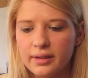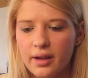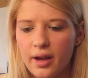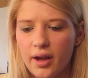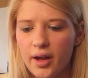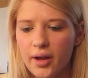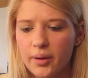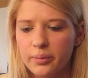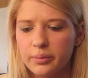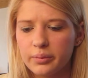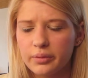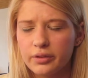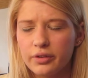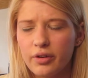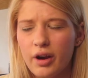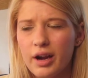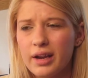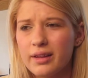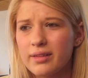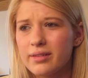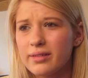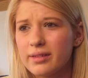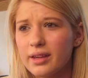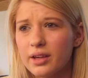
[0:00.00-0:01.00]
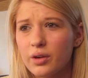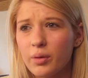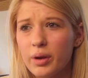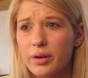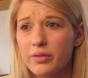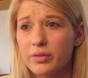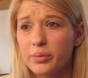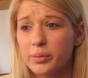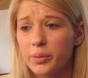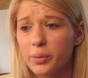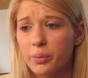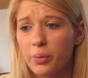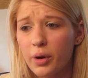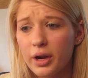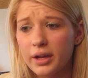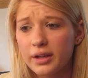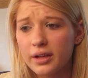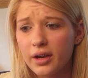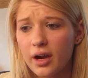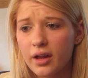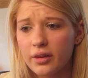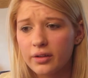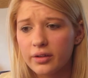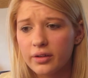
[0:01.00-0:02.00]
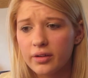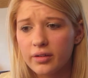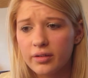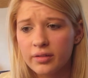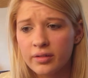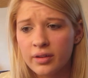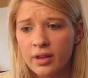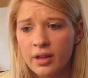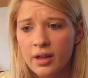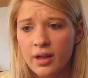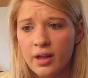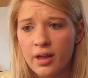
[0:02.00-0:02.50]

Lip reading: Try and stick away from the bright colors.